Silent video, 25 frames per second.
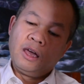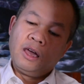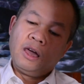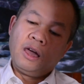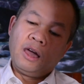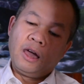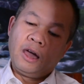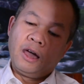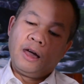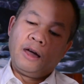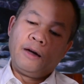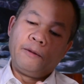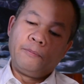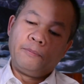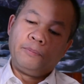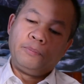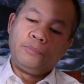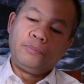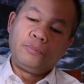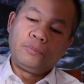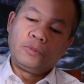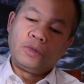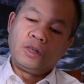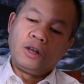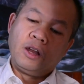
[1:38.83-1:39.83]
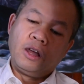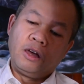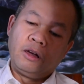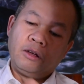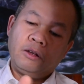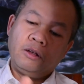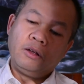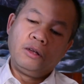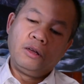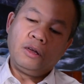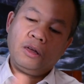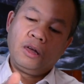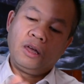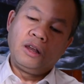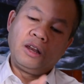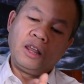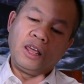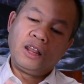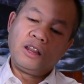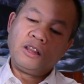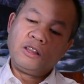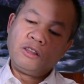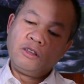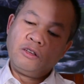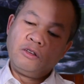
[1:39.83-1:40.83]
and
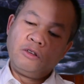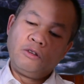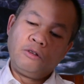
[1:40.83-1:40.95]
then